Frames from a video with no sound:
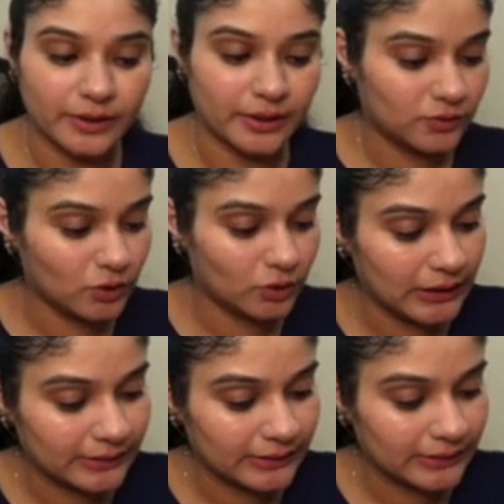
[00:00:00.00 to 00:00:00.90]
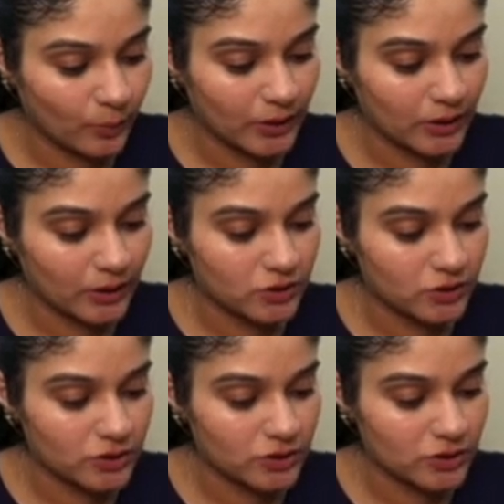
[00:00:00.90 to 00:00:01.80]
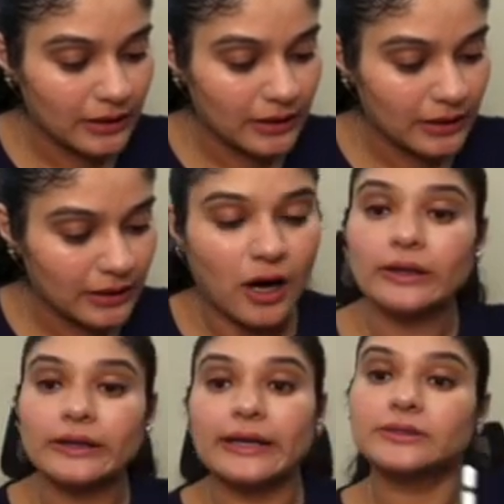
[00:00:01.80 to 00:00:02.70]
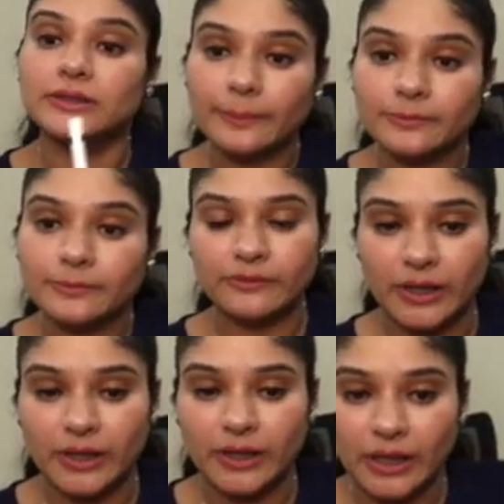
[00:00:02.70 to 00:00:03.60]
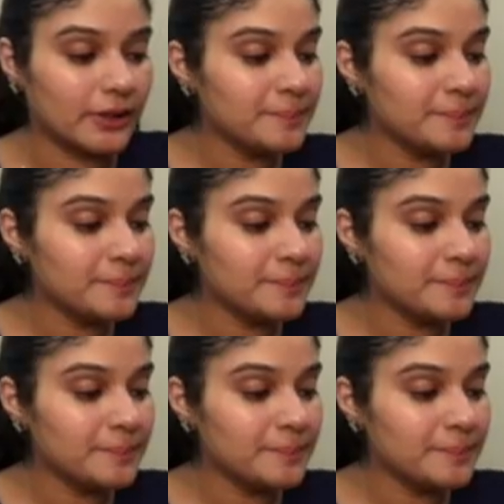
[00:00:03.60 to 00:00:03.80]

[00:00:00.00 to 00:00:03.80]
So these equations are for except silver and mercury.